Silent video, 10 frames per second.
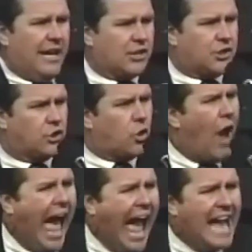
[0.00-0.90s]
is to
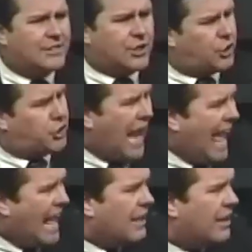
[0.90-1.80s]
try to
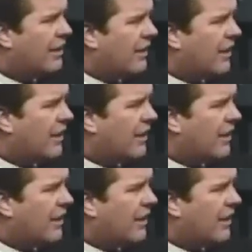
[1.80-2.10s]
shed